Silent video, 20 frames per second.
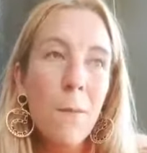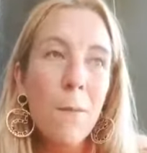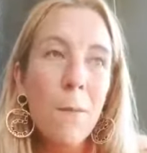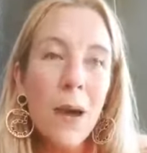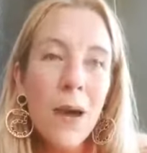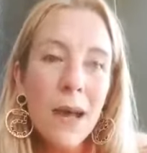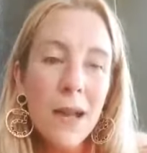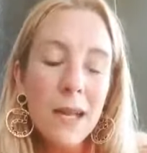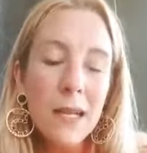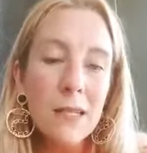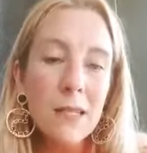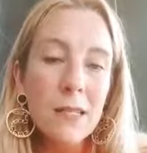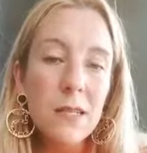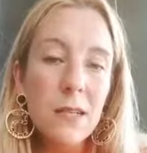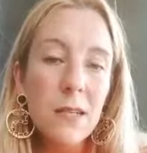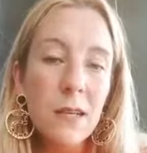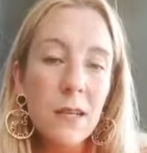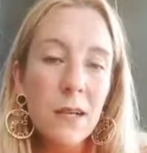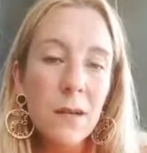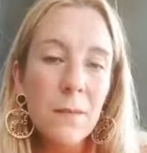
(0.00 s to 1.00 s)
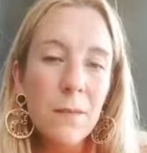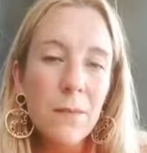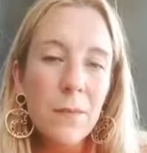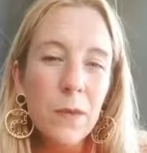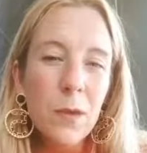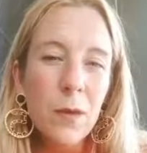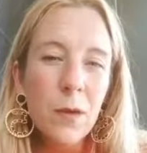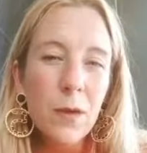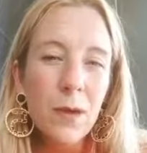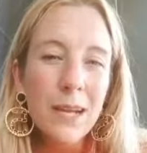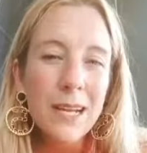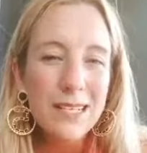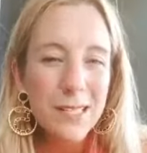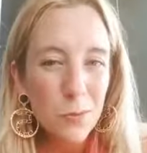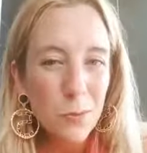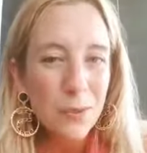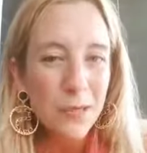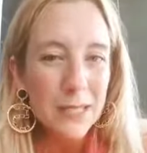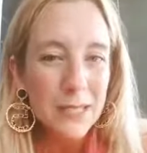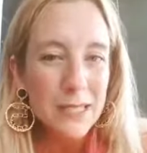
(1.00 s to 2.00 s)
but it's
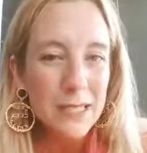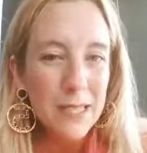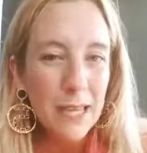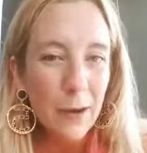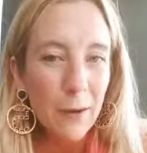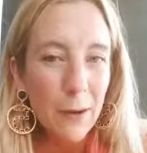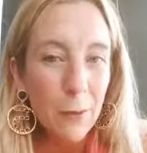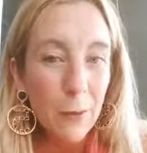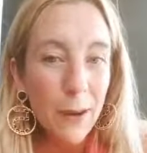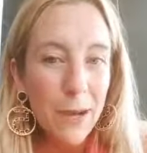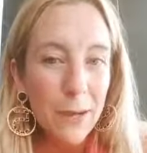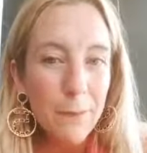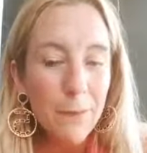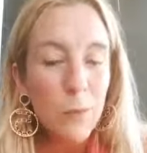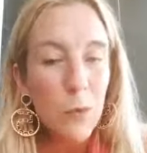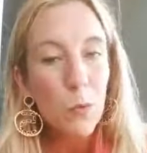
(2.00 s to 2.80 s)
really scary, right?